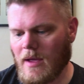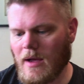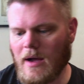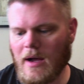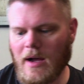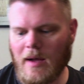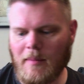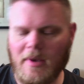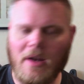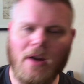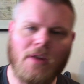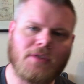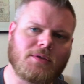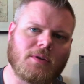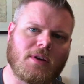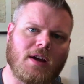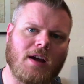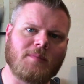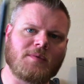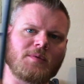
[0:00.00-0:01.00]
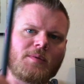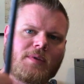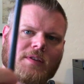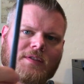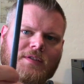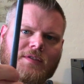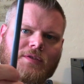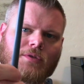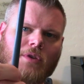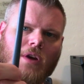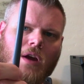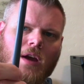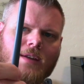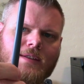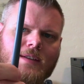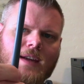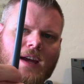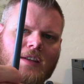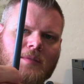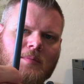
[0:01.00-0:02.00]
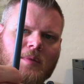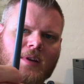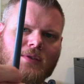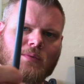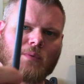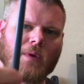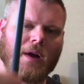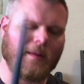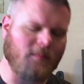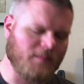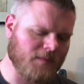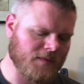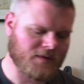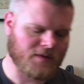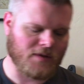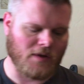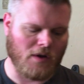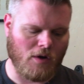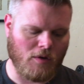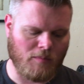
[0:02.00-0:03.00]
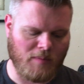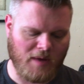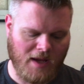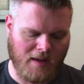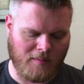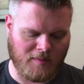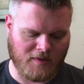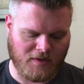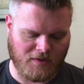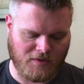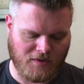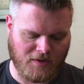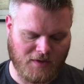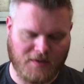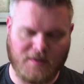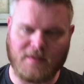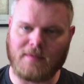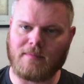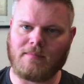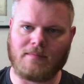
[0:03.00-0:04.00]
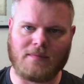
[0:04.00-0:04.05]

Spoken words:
It also comes with a straw attachment as well, so being able to just